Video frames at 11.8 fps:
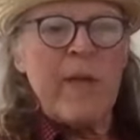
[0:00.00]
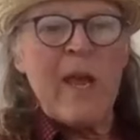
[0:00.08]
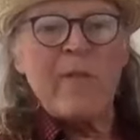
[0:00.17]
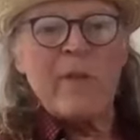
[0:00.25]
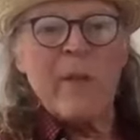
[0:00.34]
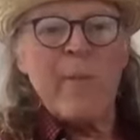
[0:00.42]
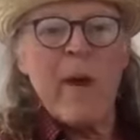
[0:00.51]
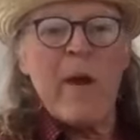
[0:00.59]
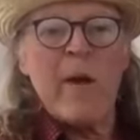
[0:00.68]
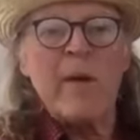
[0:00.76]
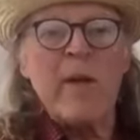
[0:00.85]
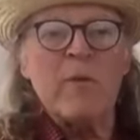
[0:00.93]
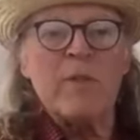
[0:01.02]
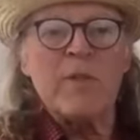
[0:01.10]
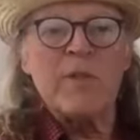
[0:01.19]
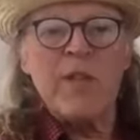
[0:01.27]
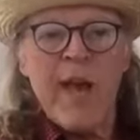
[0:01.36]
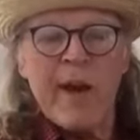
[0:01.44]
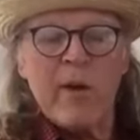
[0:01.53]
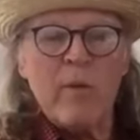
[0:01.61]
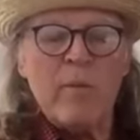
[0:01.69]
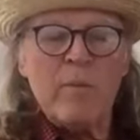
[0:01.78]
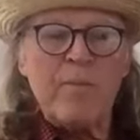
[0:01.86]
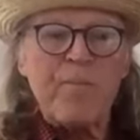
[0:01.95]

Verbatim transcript: David LeBaron, he was in Seattle.